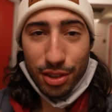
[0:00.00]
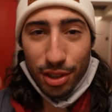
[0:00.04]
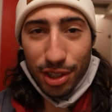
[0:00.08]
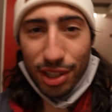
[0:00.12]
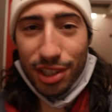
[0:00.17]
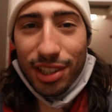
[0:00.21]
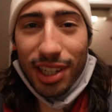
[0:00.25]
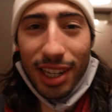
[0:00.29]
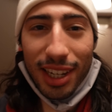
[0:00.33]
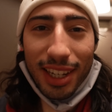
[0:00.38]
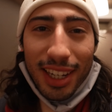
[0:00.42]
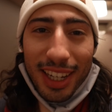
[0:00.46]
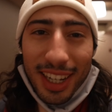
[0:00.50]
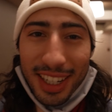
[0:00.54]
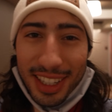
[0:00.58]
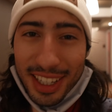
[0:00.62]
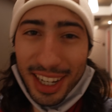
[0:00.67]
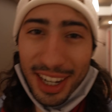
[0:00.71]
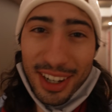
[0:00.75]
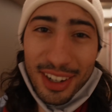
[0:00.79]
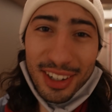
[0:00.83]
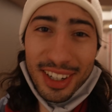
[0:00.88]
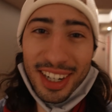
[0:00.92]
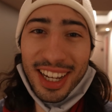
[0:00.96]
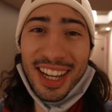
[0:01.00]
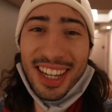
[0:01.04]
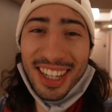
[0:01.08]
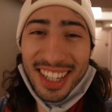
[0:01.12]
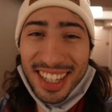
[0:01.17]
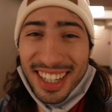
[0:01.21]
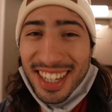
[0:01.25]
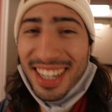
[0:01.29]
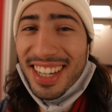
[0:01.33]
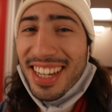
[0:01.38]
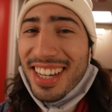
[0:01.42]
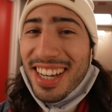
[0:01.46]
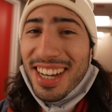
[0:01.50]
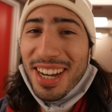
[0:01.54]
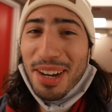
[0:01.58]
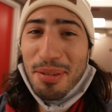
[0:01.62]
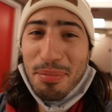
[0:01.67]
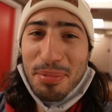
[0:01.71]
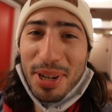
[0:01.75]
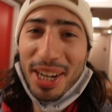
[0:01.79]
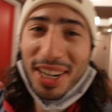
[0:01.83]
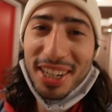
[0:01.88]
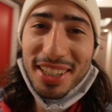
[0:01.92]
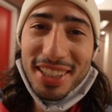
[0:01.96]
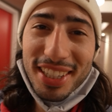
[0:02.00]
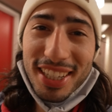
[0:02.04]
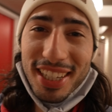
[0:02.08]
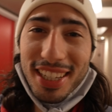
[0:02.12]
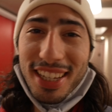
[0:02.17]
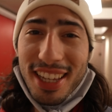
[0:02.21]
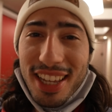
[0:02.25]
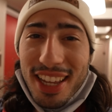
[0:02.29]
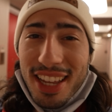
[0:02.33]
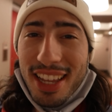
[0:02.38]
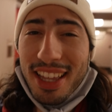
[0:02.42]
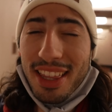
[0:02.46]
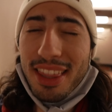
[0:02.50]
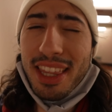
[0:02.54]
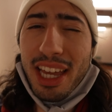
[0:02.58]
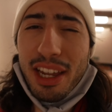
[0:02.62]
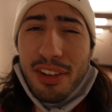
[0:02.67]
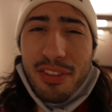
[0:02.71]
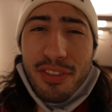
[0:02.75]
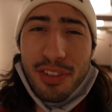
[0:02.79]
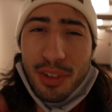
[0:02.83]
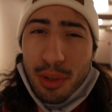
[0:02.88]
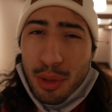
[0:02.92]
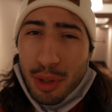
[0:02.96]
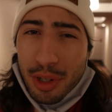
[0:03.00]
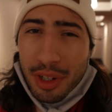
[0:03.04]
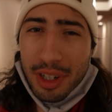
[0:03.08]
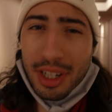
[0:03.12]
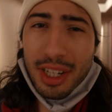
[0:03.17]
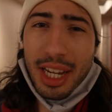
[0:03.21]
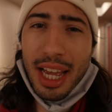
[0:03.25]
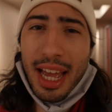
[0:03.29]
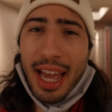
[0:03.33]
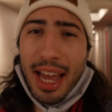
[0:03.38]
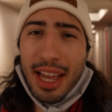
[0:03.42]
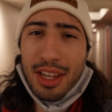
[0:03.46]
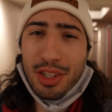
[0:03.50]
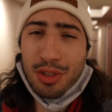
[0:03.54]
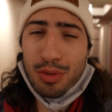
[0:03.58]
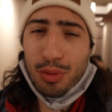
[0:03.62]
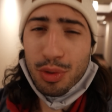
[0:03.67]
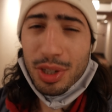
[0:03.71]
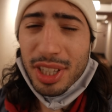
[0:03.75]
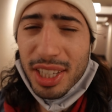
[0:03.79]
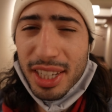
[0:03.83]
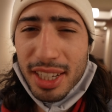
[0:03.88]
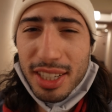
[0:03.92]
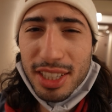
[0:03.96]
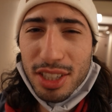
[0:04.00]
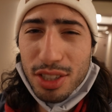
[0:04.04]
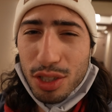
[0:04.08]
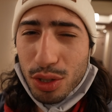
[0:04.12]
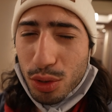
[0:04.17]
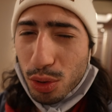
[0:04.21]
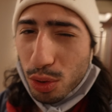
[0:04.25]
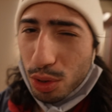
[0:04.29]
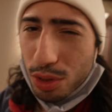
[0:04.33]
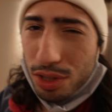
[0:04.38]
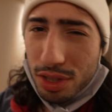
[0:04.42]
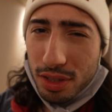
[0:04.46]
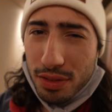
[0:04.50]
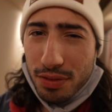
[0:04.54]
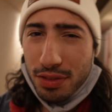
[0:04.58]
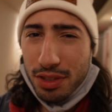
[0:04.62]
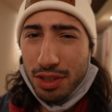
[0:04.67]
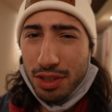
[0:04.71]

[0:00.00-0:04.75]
so I just got kicked out. Apparently that floor has really exclusive